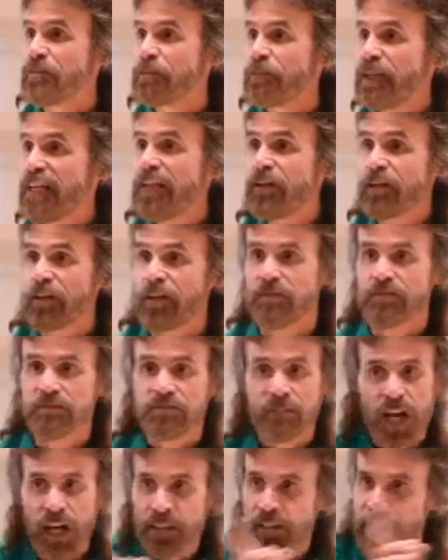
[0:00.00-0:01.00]
And it's
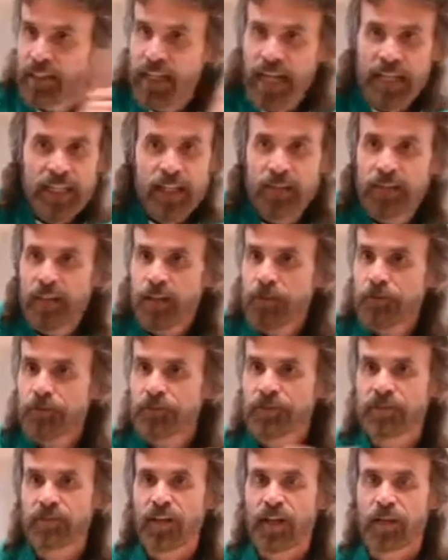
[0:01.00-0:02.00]
Peter, not any
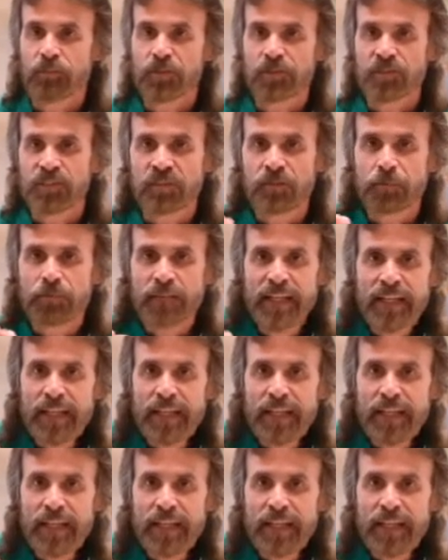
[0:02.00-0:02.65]
of the other disciples.